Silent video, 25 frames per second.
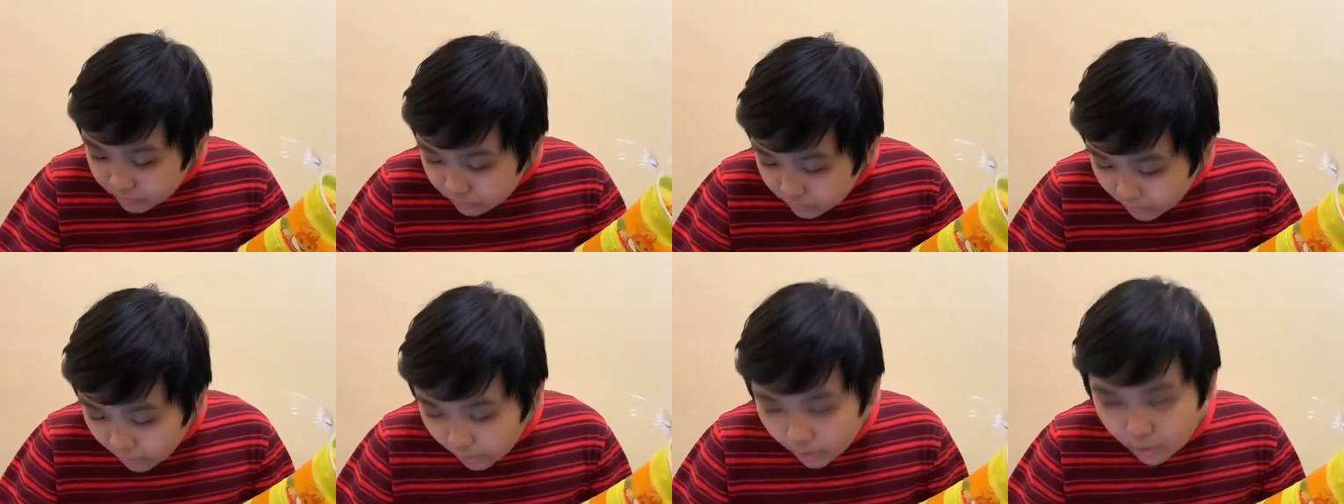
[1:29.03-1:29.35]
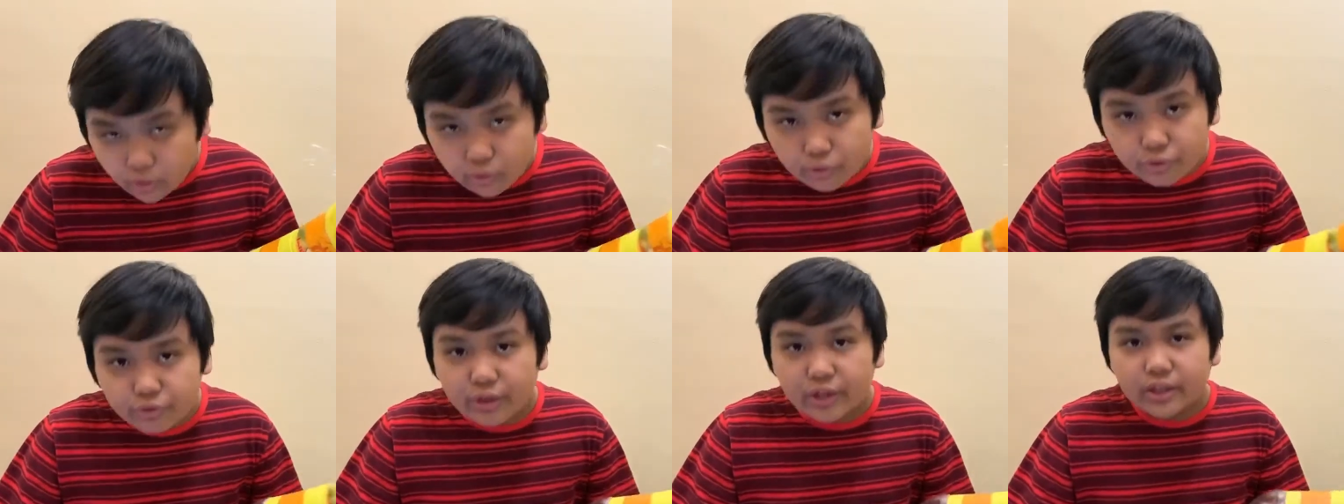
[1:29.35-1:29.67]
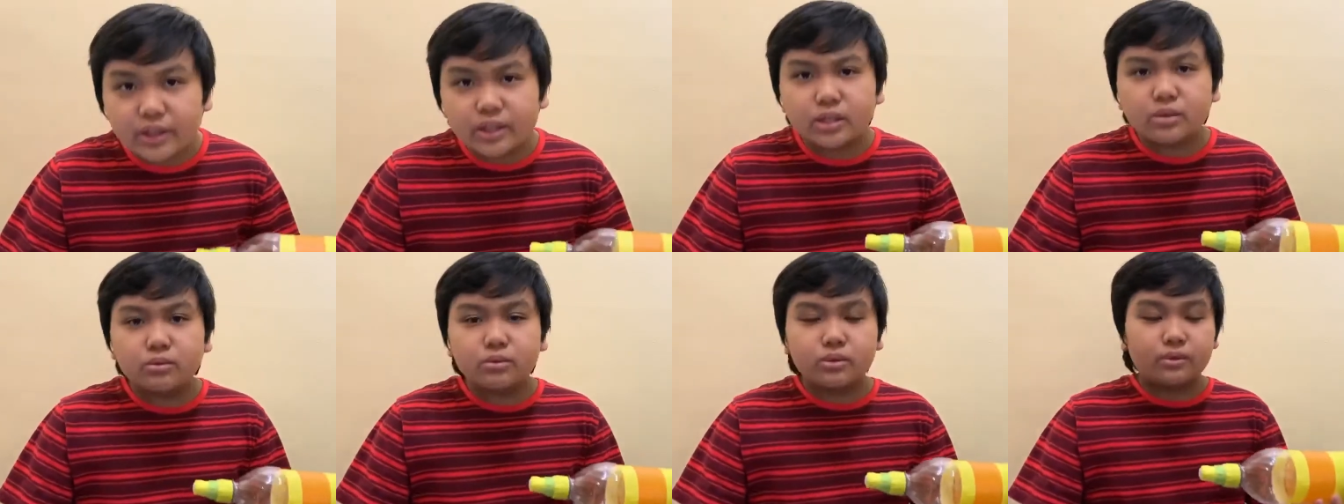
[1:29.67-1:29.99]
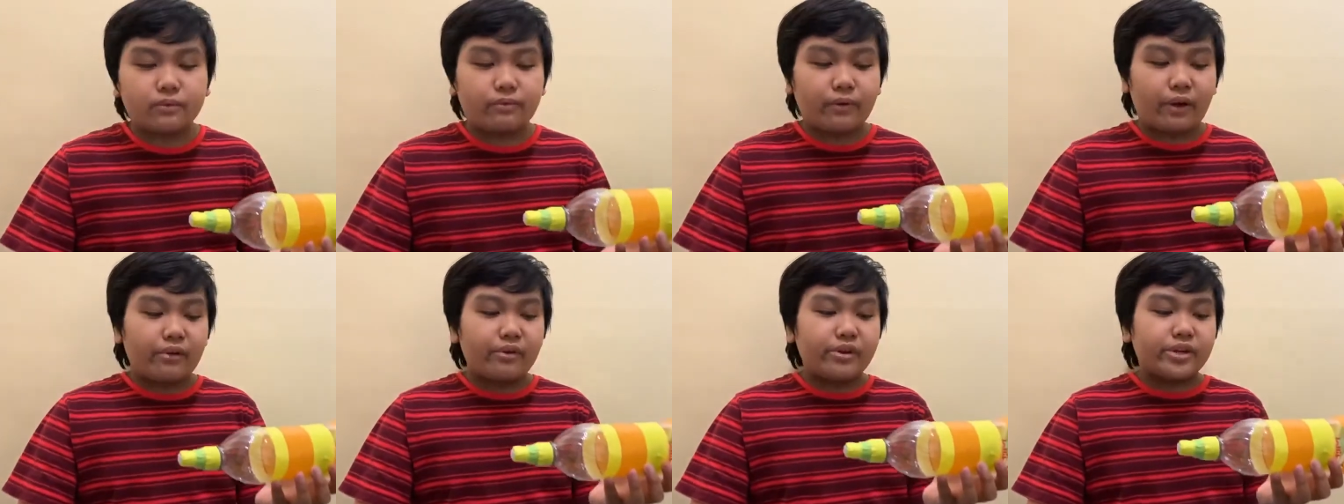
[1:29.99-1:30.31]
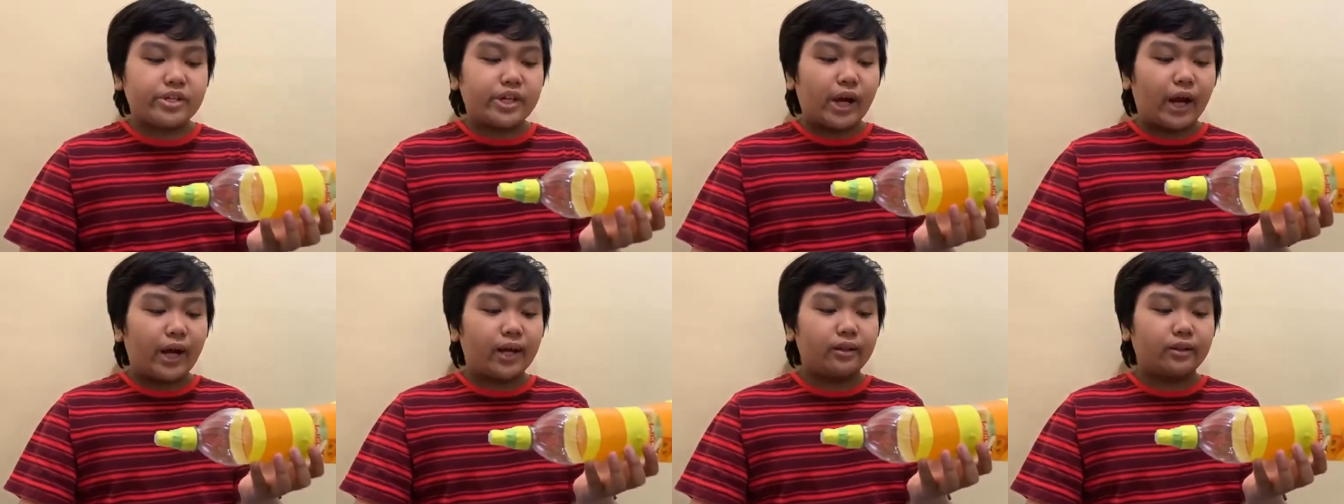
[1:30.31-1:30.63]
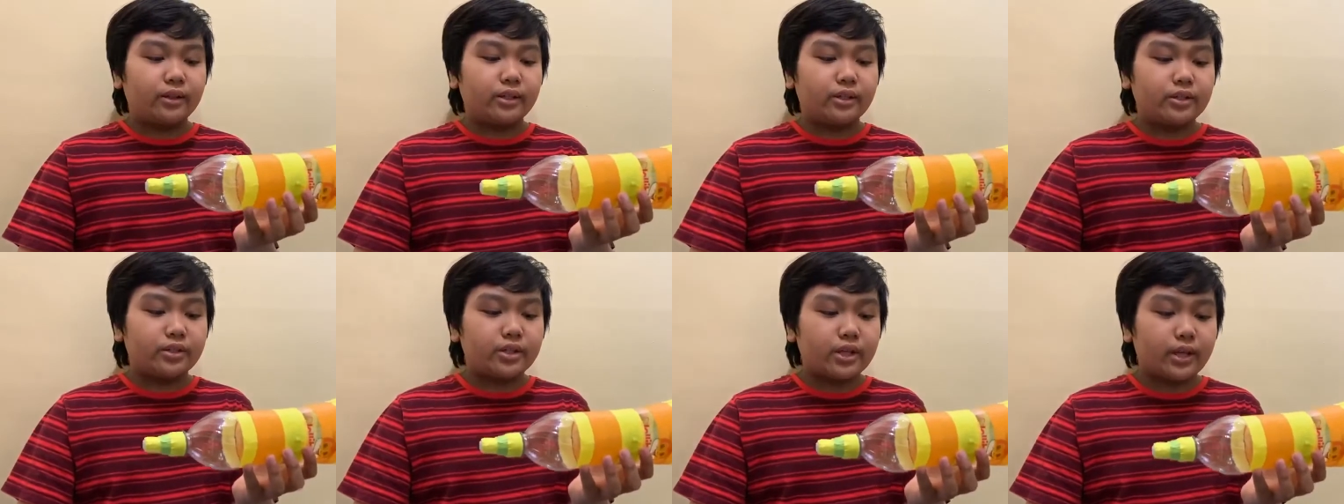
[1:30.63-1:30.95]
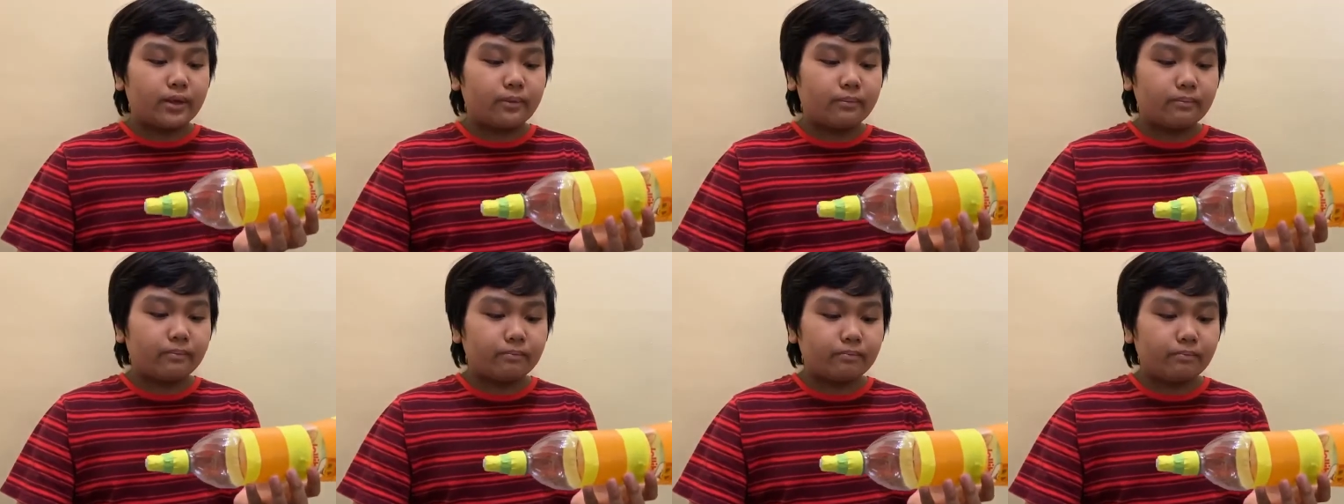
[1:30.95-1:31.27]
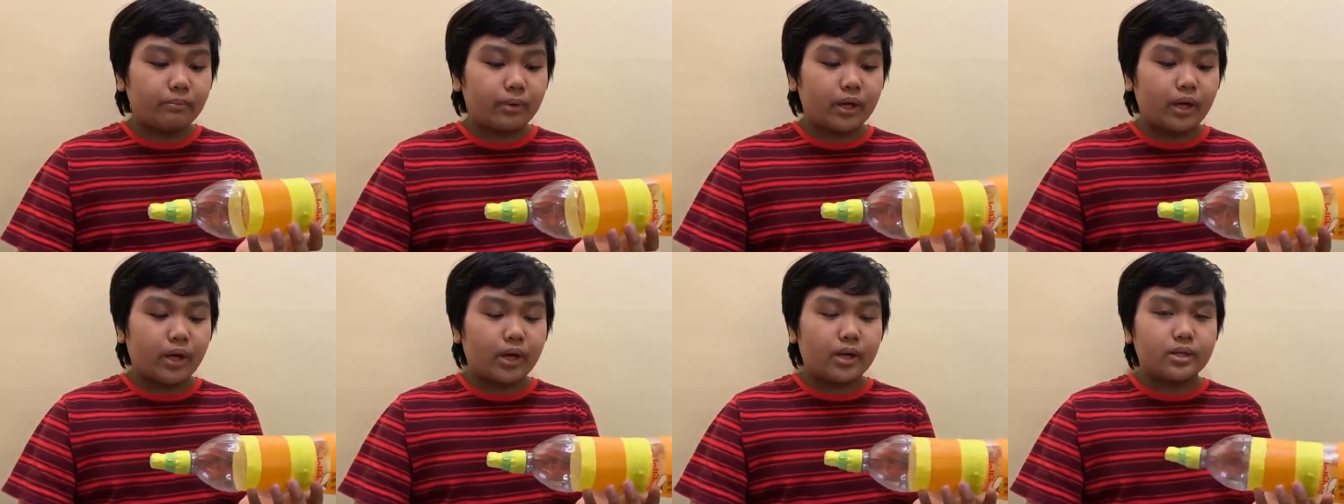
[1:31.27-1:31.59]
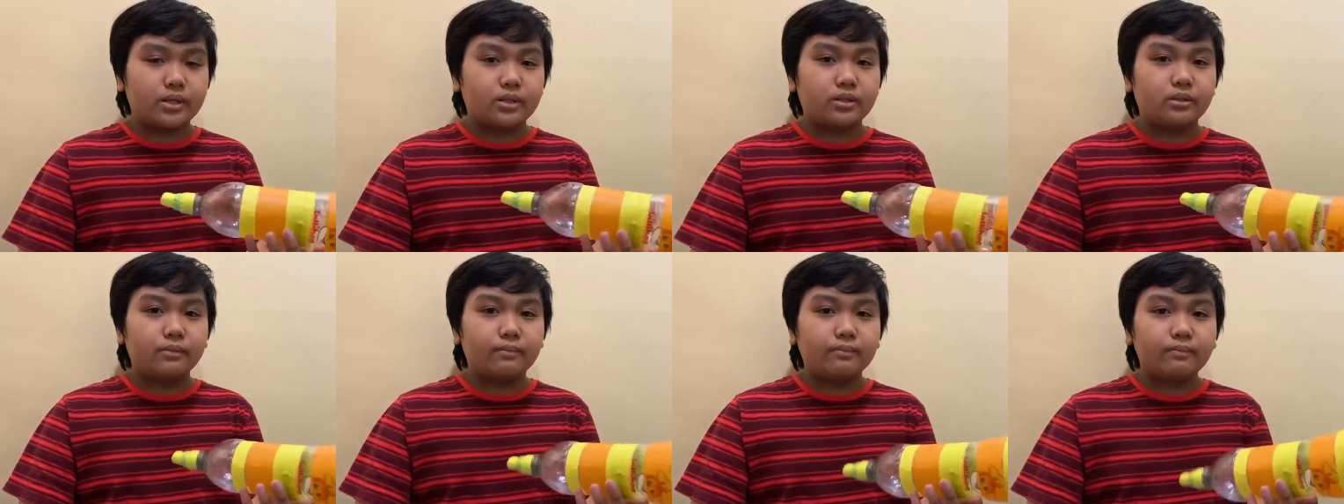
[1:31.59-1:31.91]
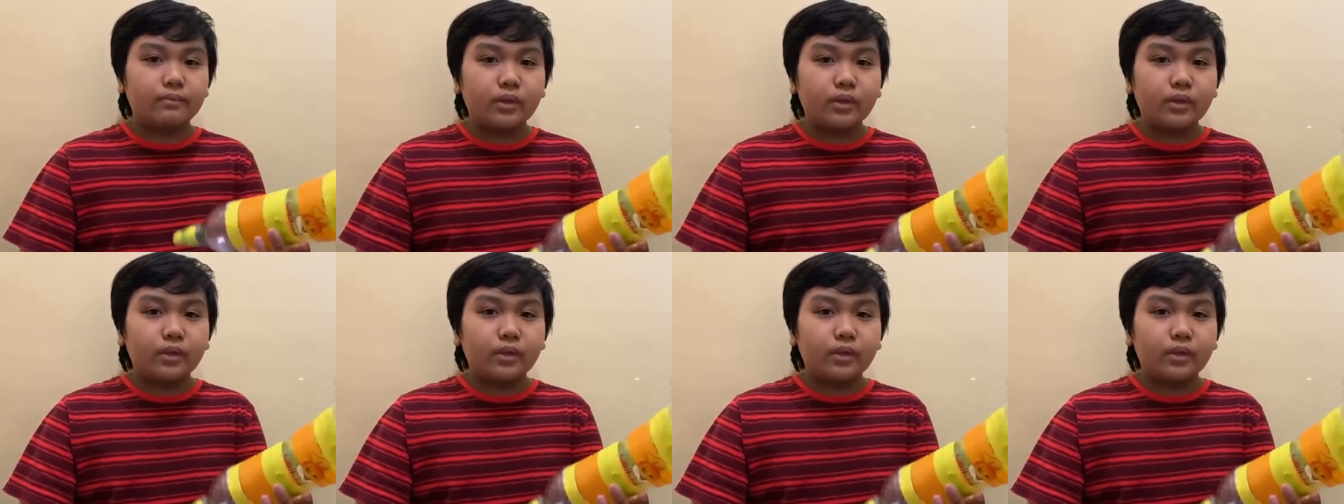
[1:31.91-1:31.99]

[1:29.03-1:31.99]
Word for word: I don't think this was very challenging because